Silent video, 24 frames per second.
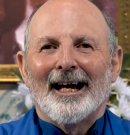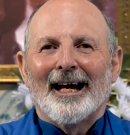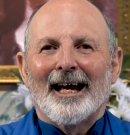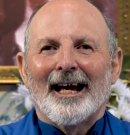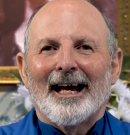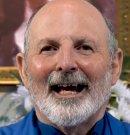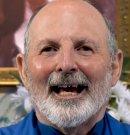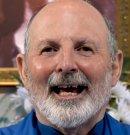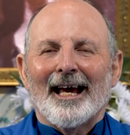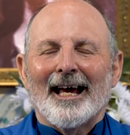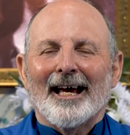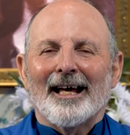
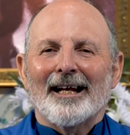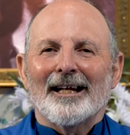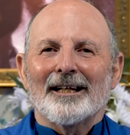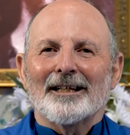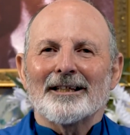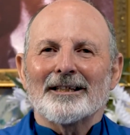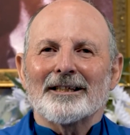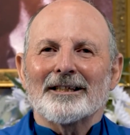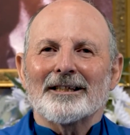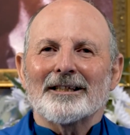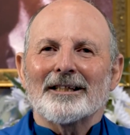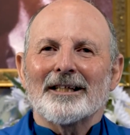
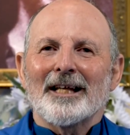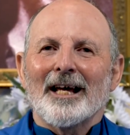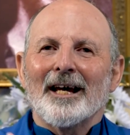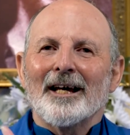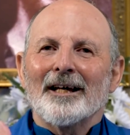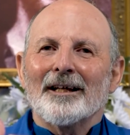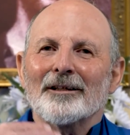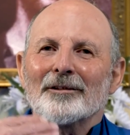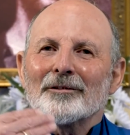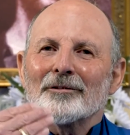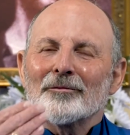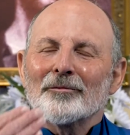And
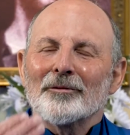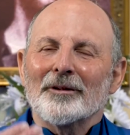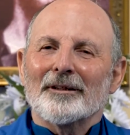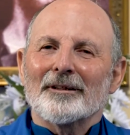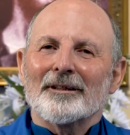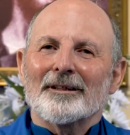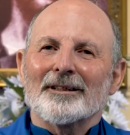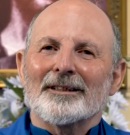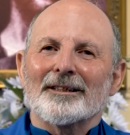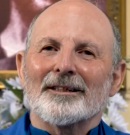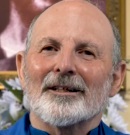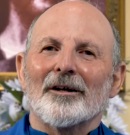that's
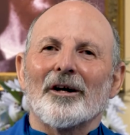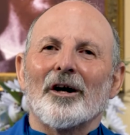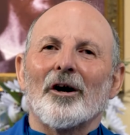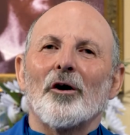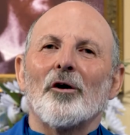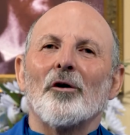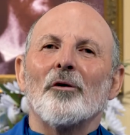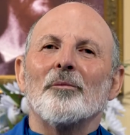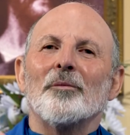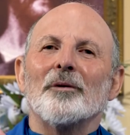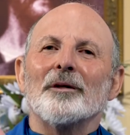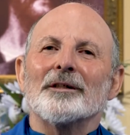what
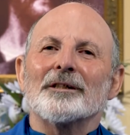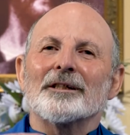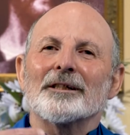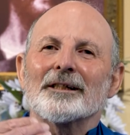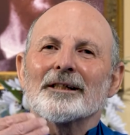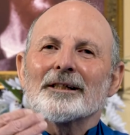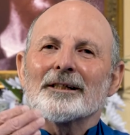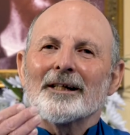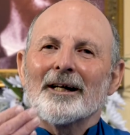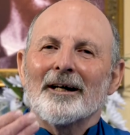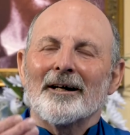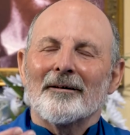opens
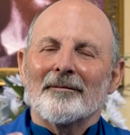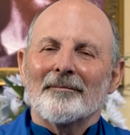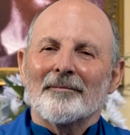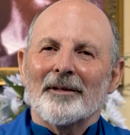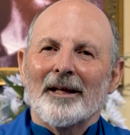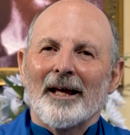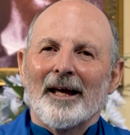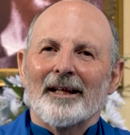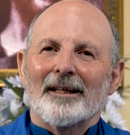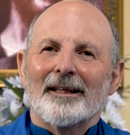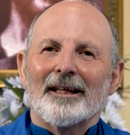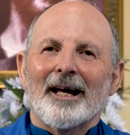us
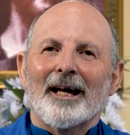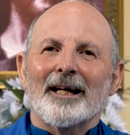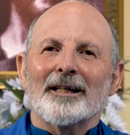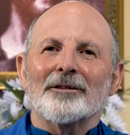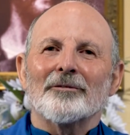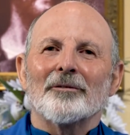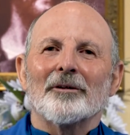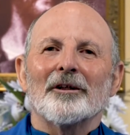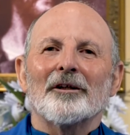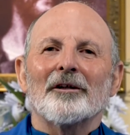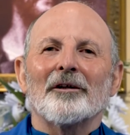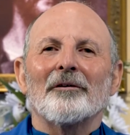up.
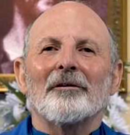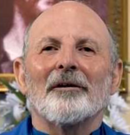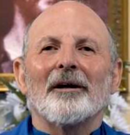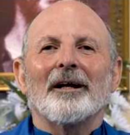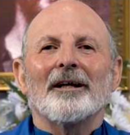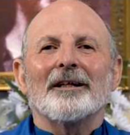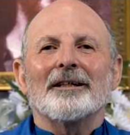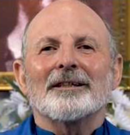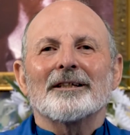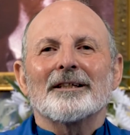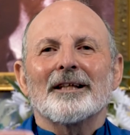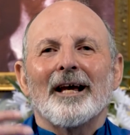That's what
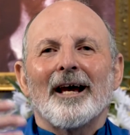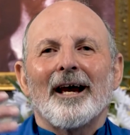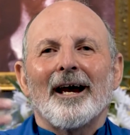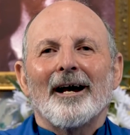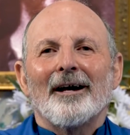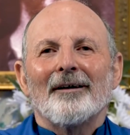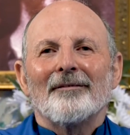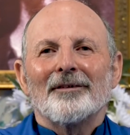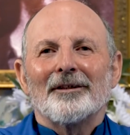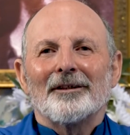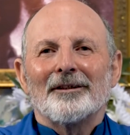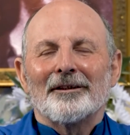creates the
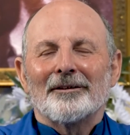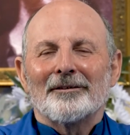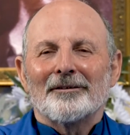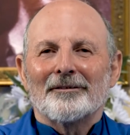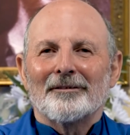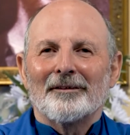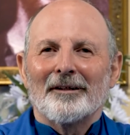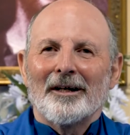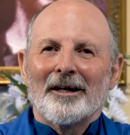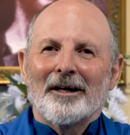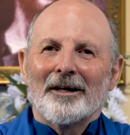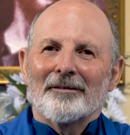
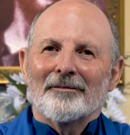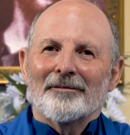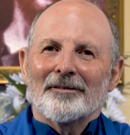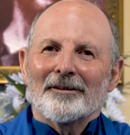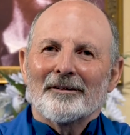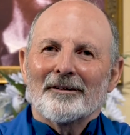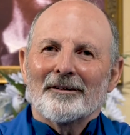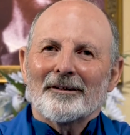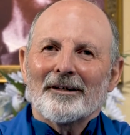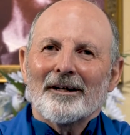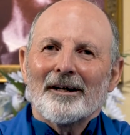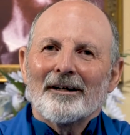avenue
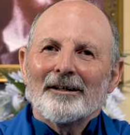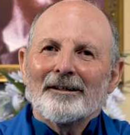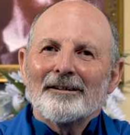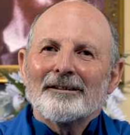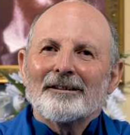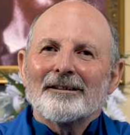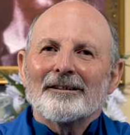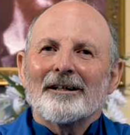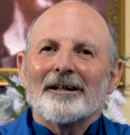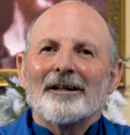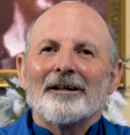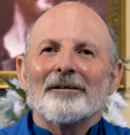for God
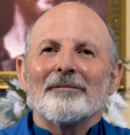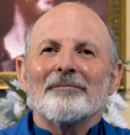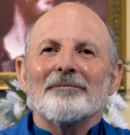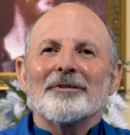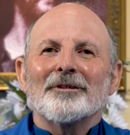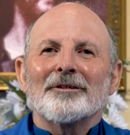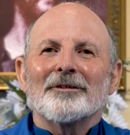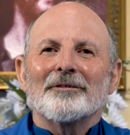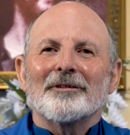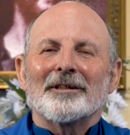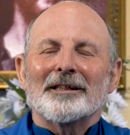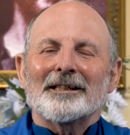to come
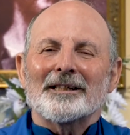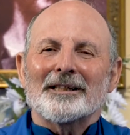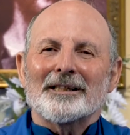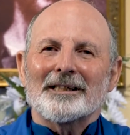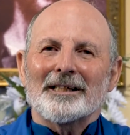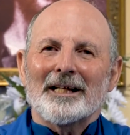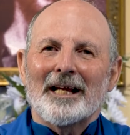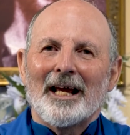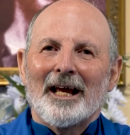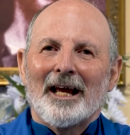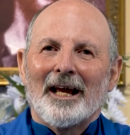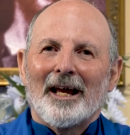to
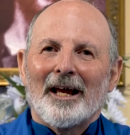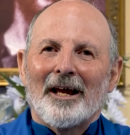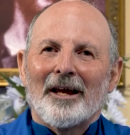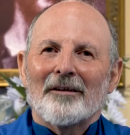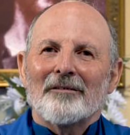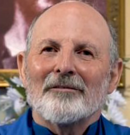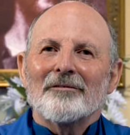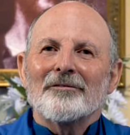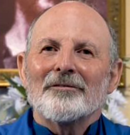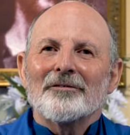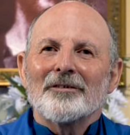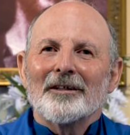us
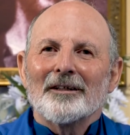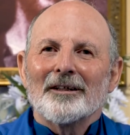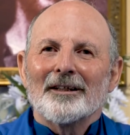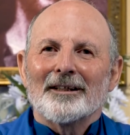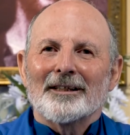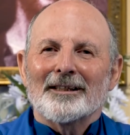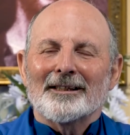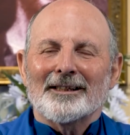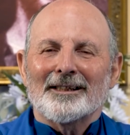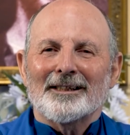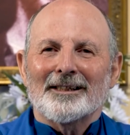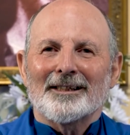and fill
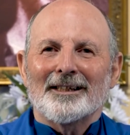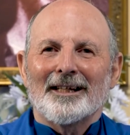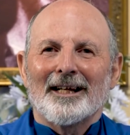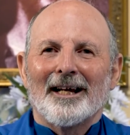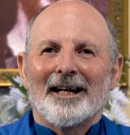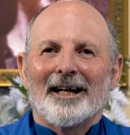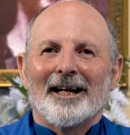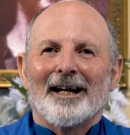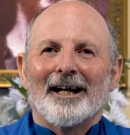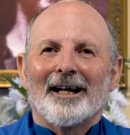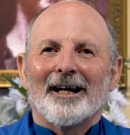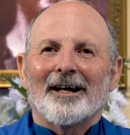us
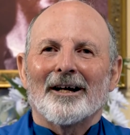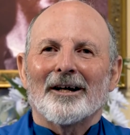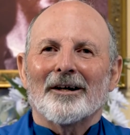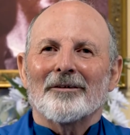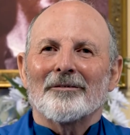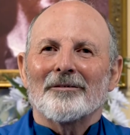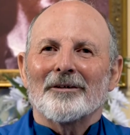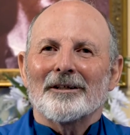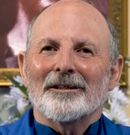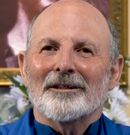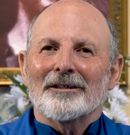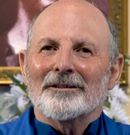
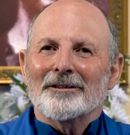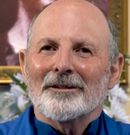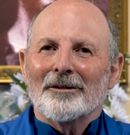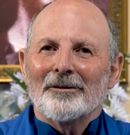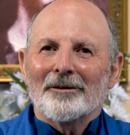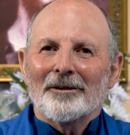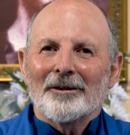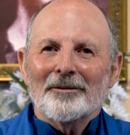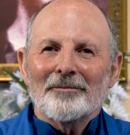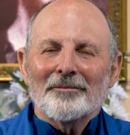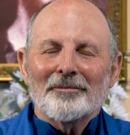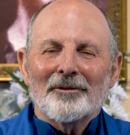with his
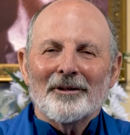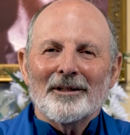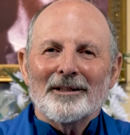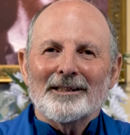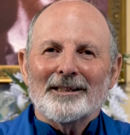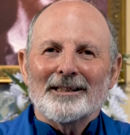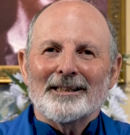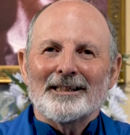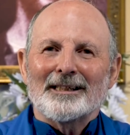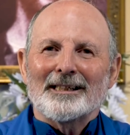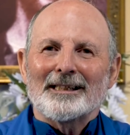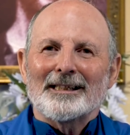holy
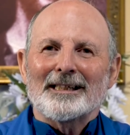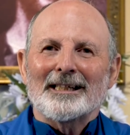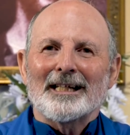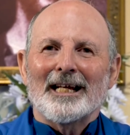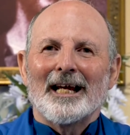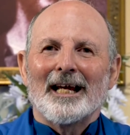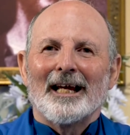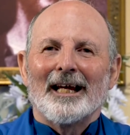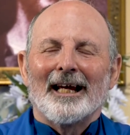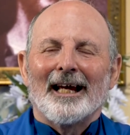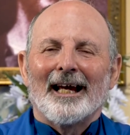presence.